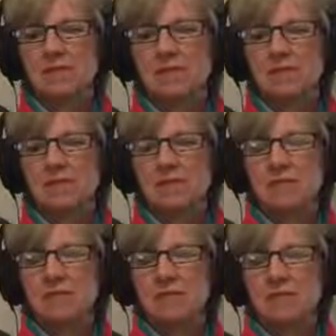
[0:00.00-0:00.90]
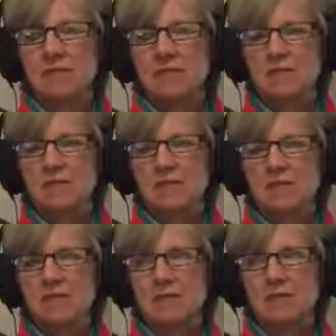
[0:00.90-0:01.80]

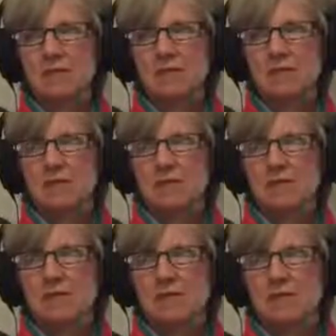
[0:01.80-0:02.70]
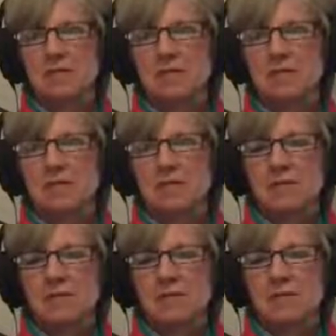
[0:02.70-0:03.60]

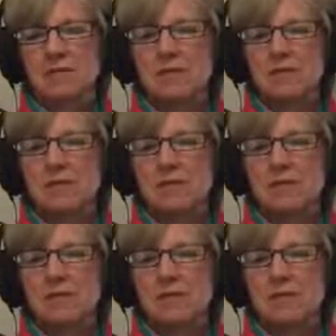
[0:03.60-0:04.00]
(not speaking)